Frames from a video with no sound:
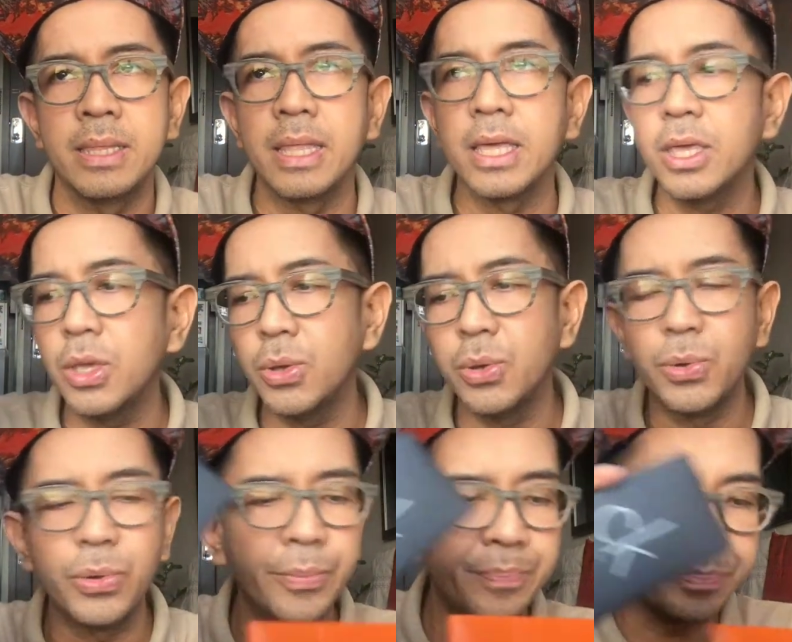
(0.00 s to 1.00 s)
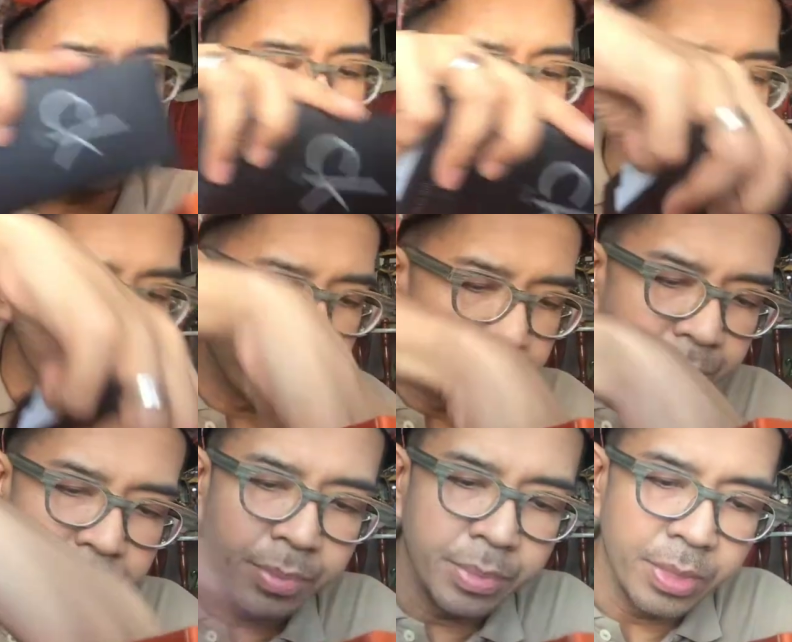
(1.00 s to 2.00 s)
Thank you.
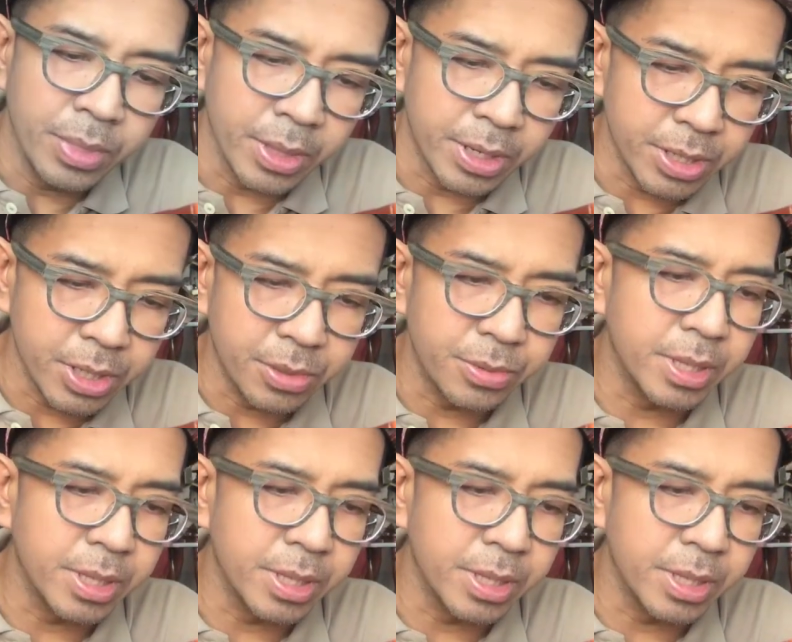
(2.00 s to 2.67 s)
There you go,